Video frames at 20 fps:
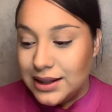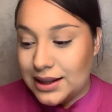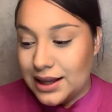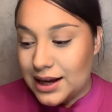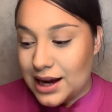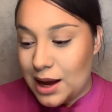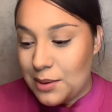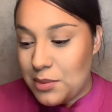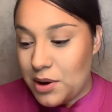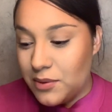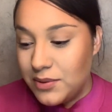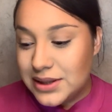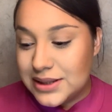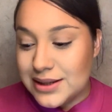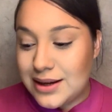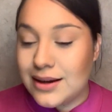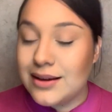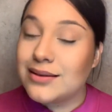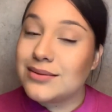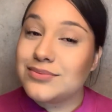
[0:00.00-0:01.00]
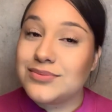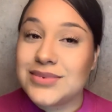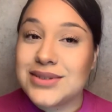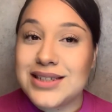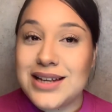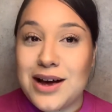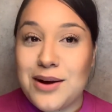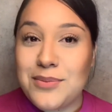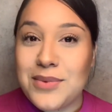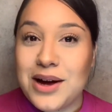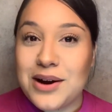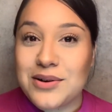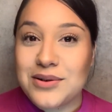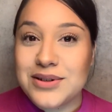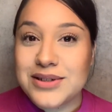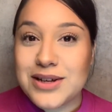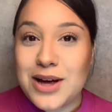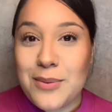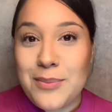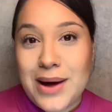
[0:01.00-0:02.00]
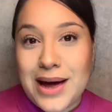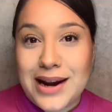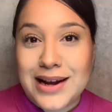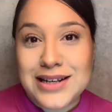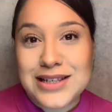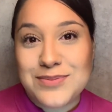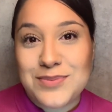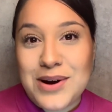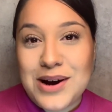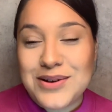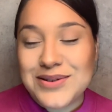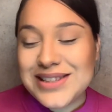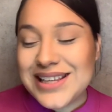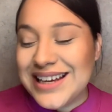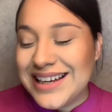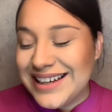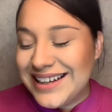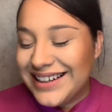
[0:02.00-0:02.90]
Like, I'm always like, yeah, that girl's got badass brows.